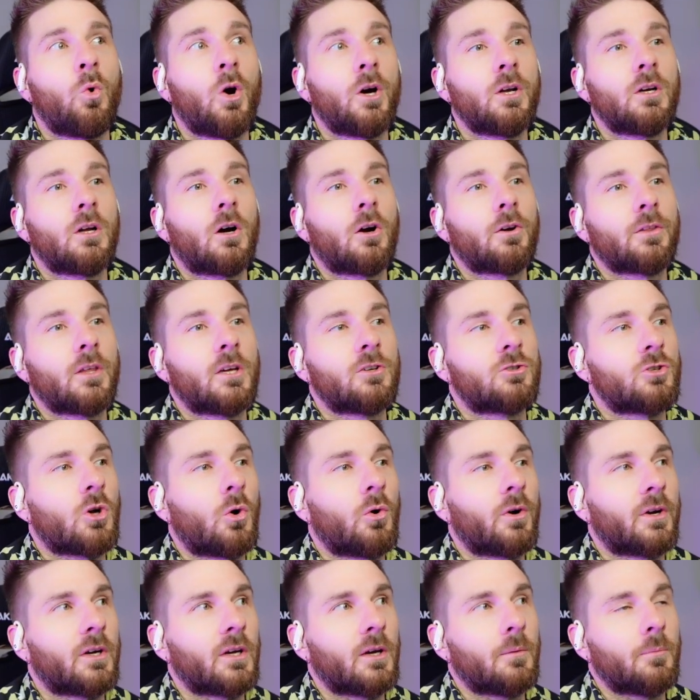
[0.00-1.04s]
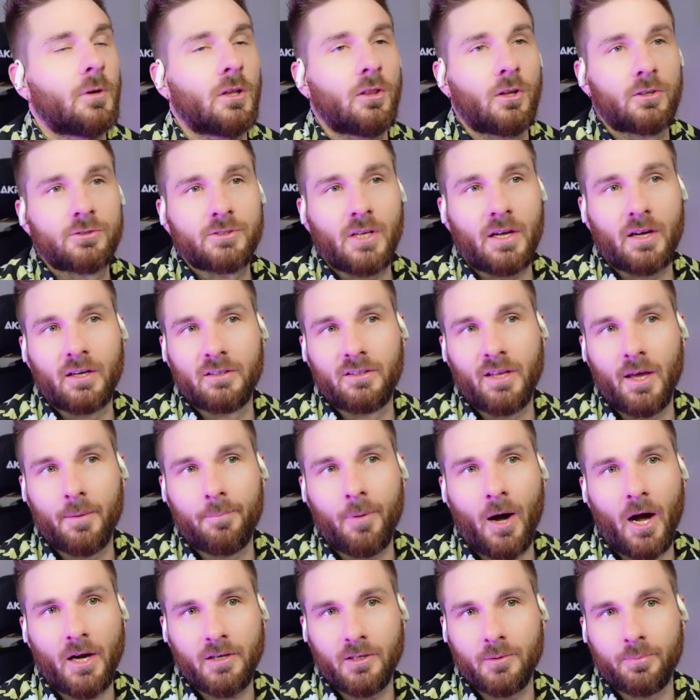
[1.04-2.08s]
What are they showing him? It looks like a dead
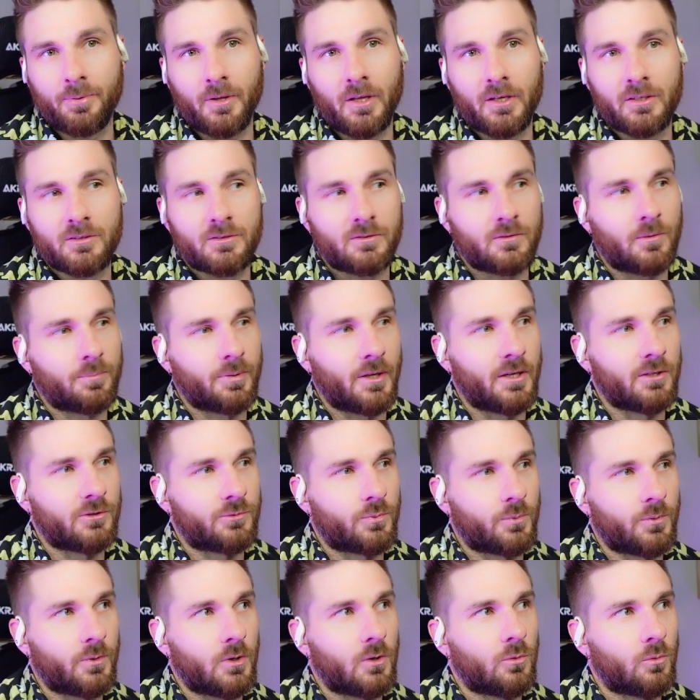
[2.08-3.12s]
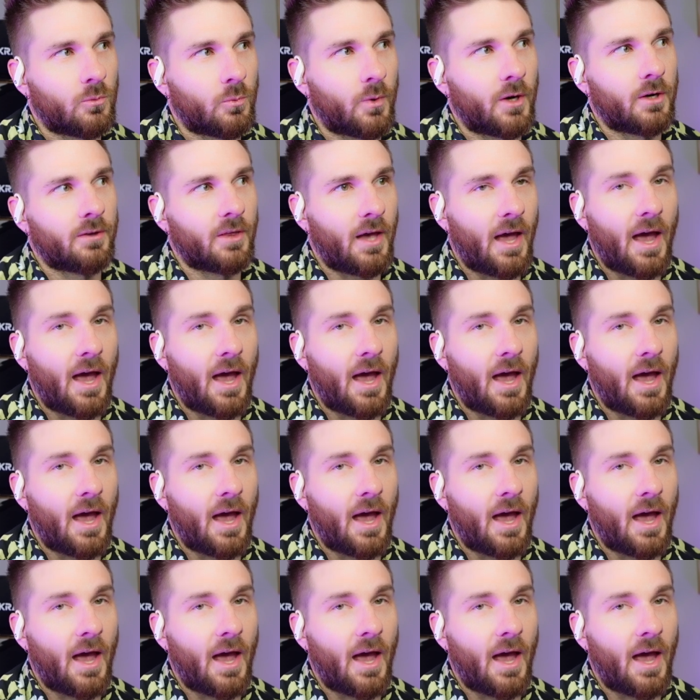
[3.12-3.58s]
body place. A place where they